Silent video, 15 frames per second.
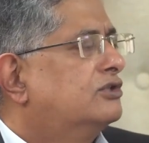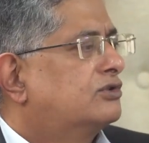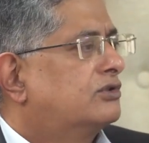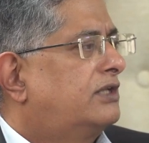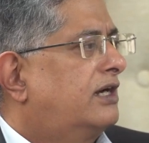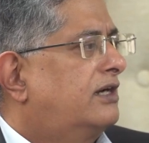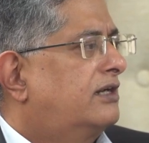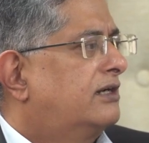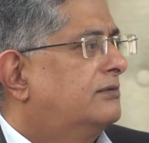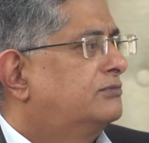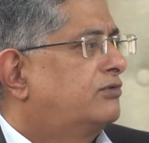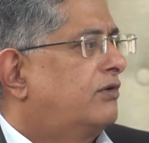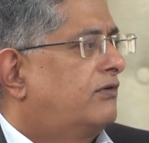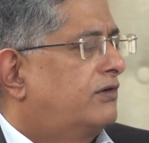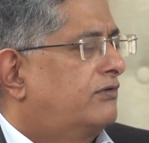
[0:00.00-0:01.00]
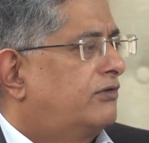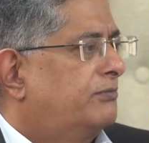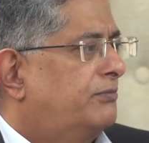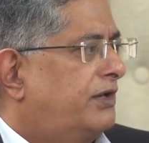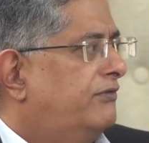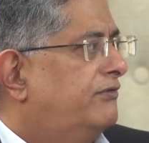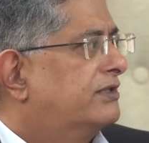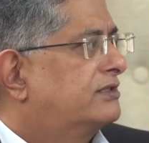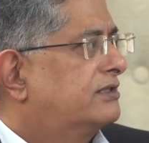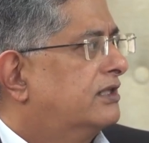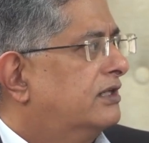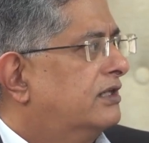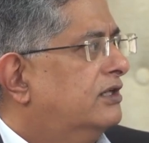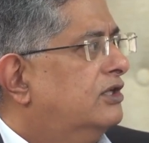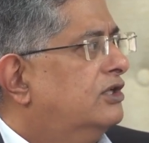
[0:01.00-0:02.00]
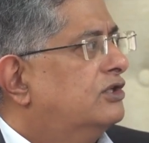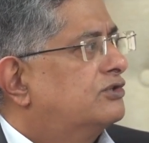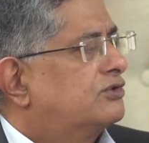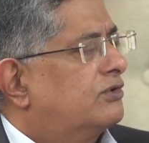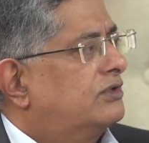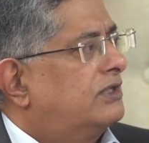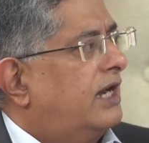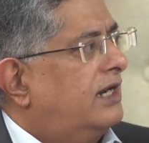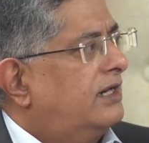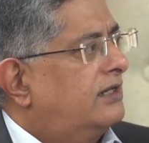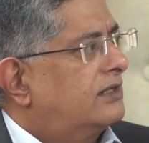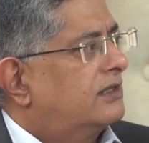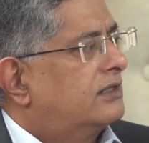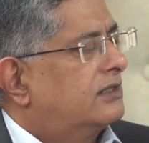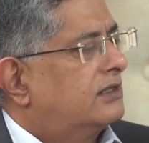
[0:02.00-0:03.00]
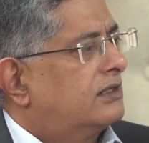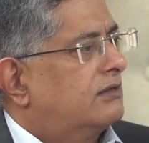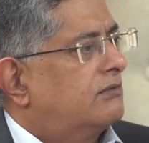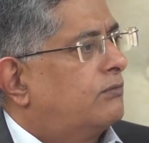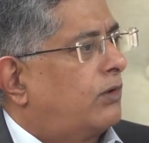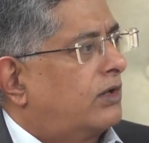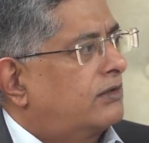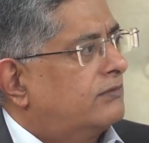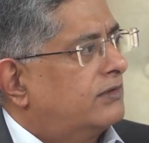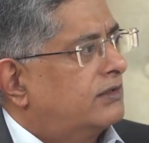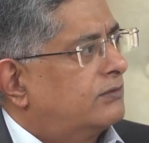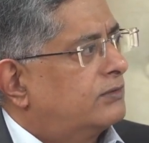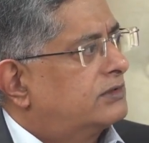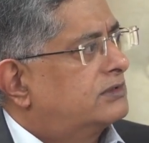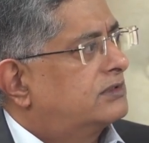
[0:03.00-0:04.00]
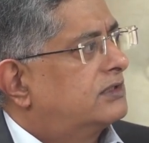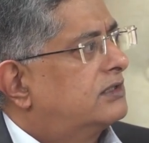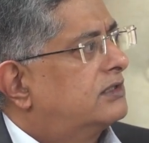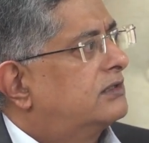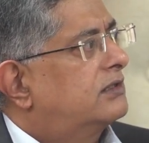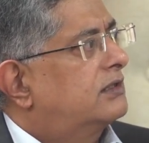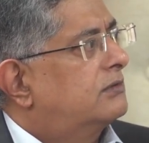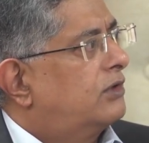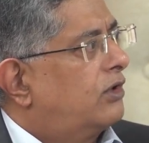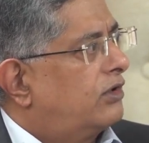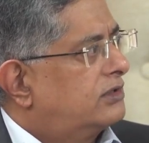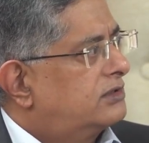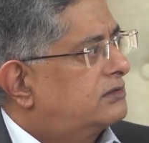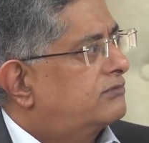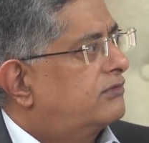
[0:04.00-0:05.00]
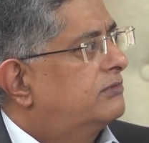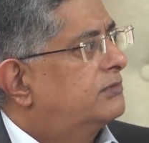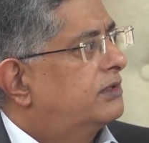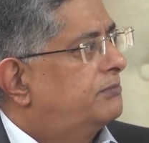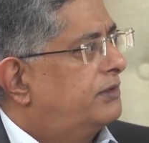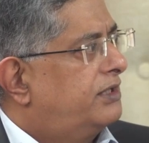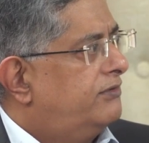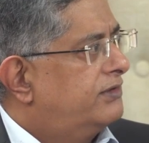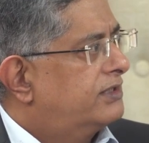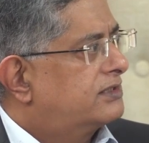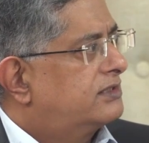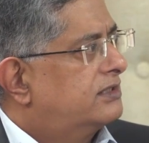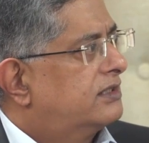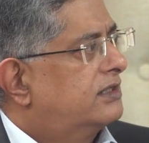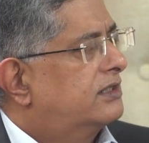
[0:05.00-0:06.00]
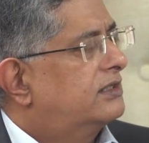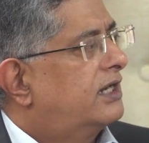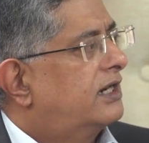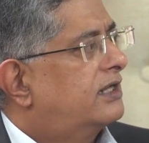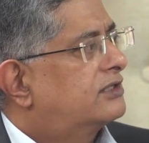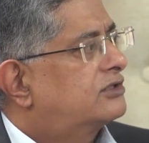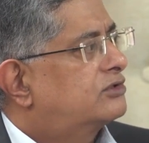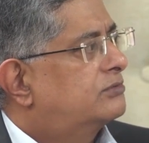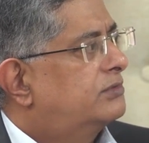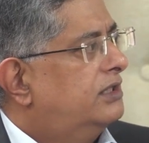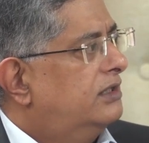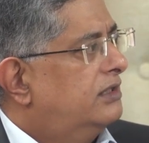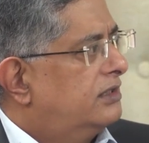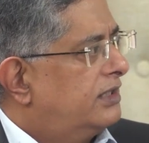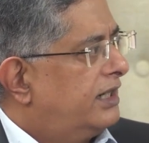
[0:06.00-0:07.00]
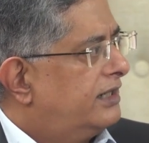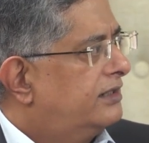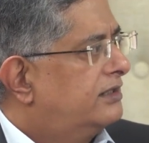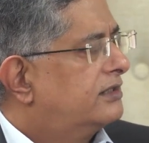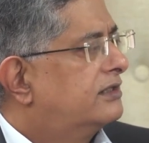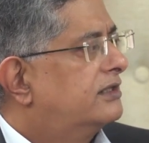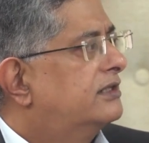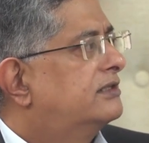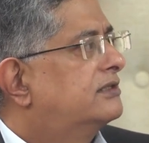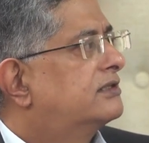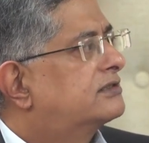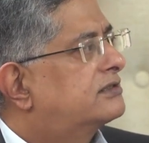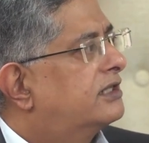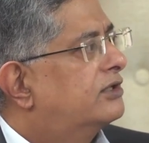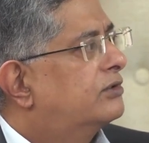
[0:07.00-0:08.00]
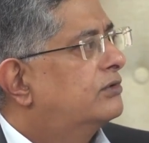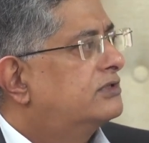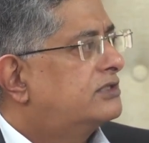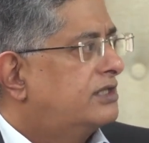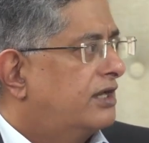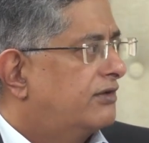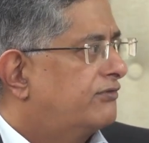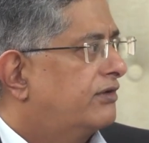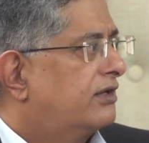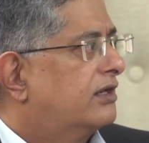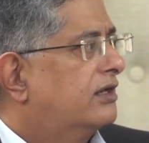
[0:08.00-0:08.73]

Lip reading: So that comes forward from previous year. So that whatever was the loss from the previous year, that has to be entered in the schedule CFL.